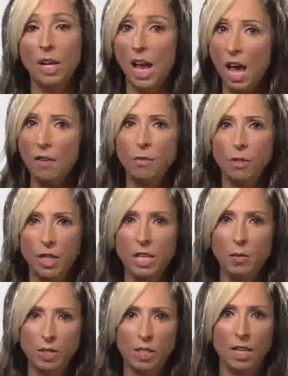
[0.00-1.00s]
But after
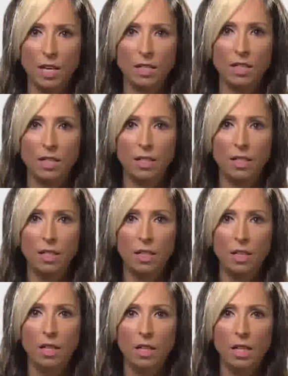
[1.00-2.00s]
he was elected,
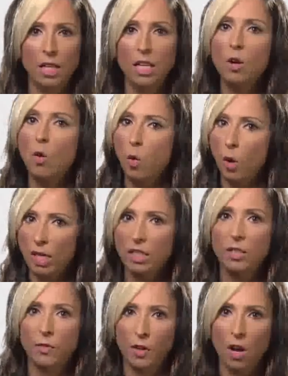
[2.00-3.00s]
he
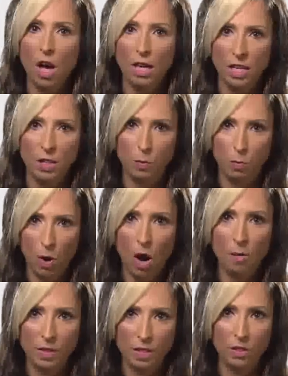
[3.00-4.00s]
quickly forgot his
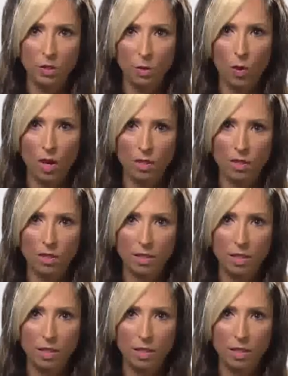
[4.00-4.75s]
promises to us.